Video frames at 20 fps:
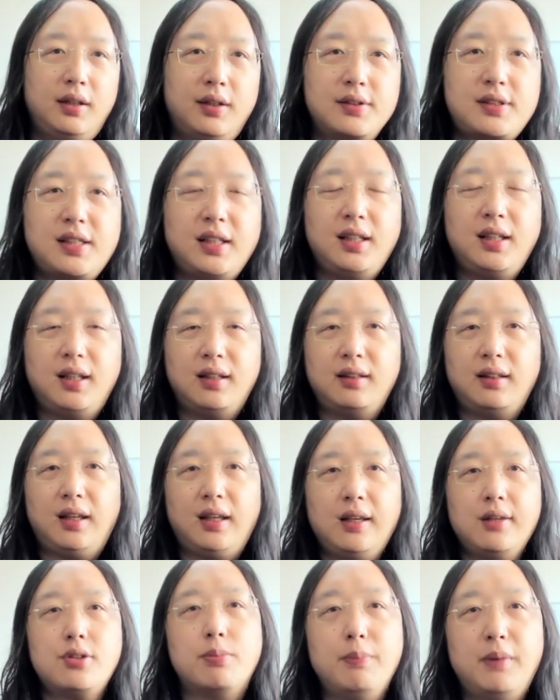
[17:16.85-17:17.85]
You see, in
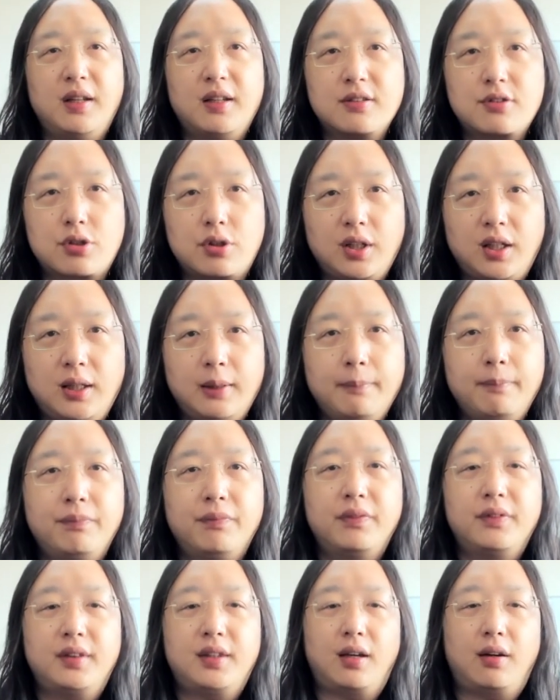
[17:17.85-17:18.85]
each ministry,
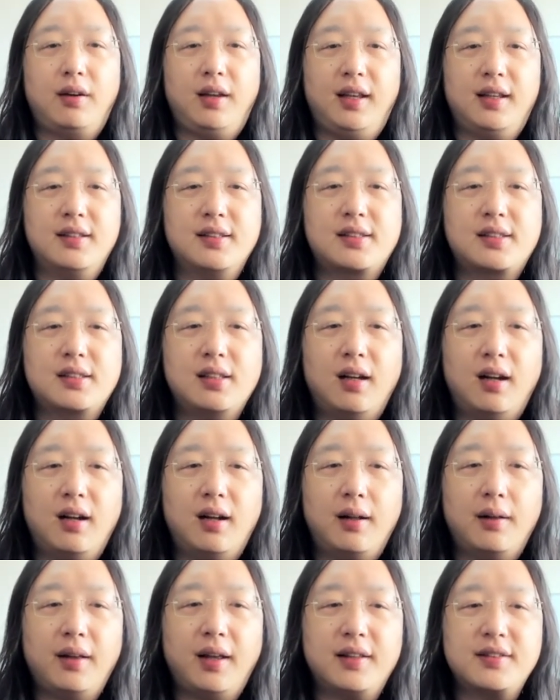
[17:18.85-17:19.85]
there is
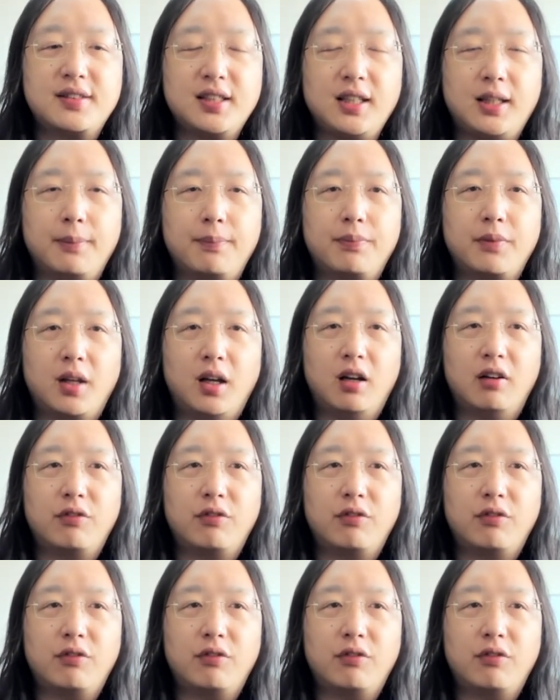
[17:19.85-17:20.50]
a team